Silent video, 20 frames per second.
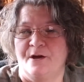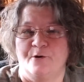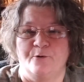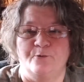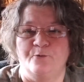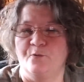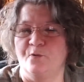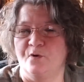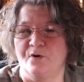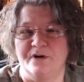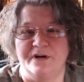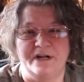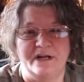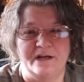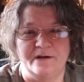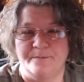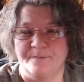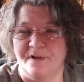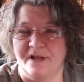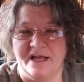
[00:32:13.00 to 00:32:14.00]
wood,
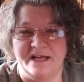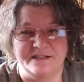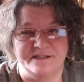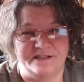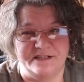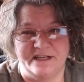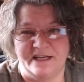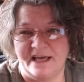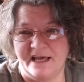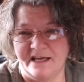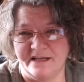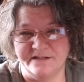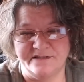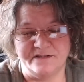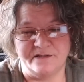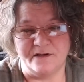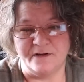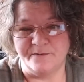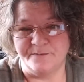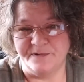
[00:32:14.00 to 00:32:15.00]
plastic, hand
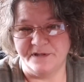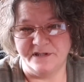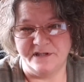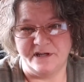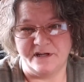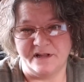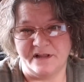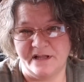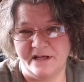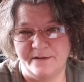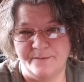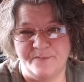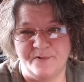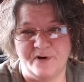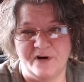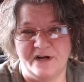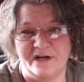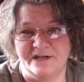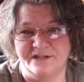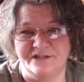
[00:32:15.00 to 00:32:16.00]
sculpted clay
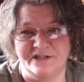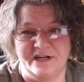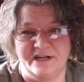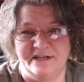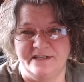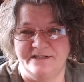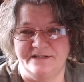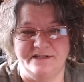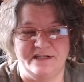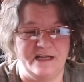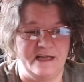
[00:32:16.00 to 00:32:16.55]
projects.